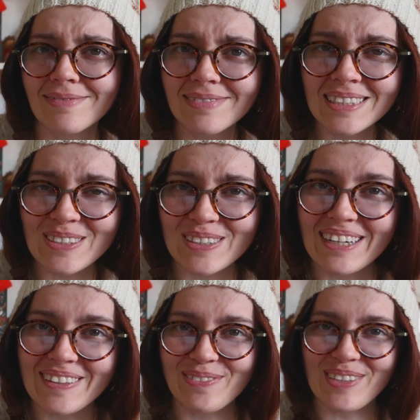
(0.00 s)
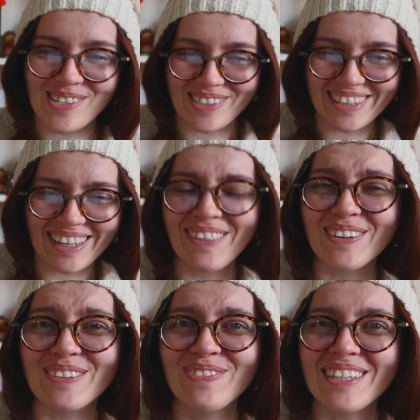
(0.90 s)
That's not how I measure it. I
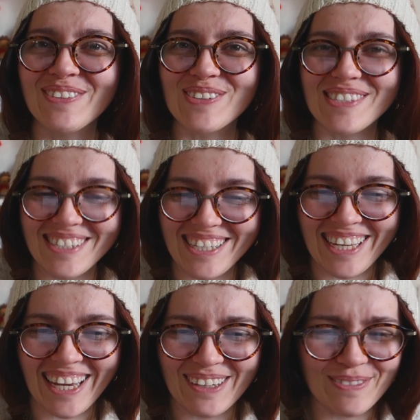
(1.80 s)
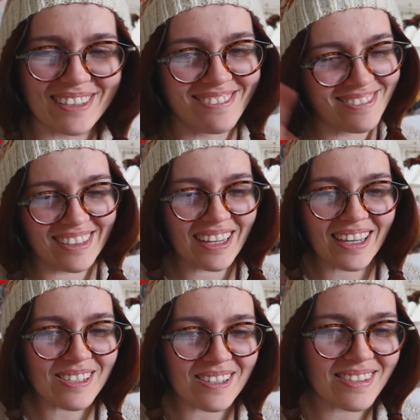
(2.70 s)
thought it equals DK, but I
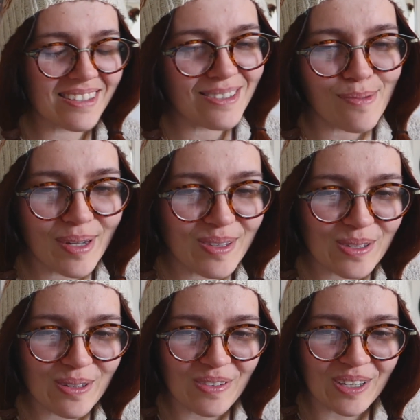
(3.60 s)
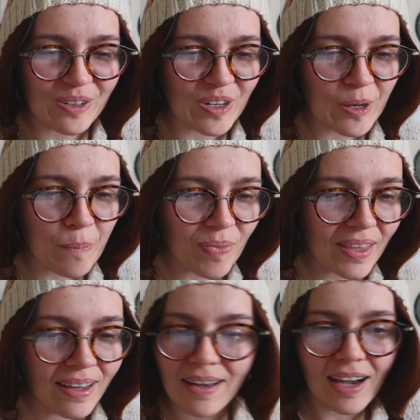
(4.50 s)
guess it depends on the fingering.
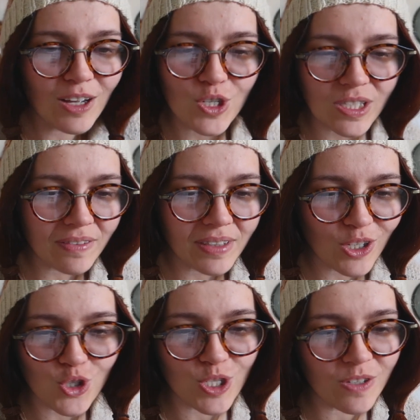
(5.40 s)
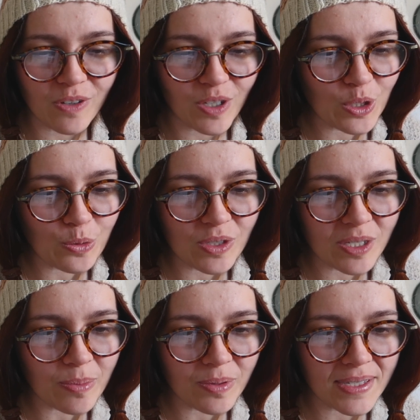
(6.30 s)
I just love it. It's just a very cute,
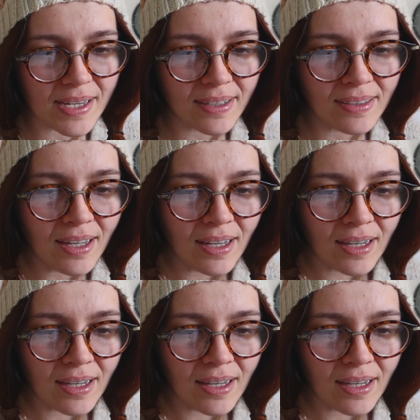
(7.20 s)
simple design.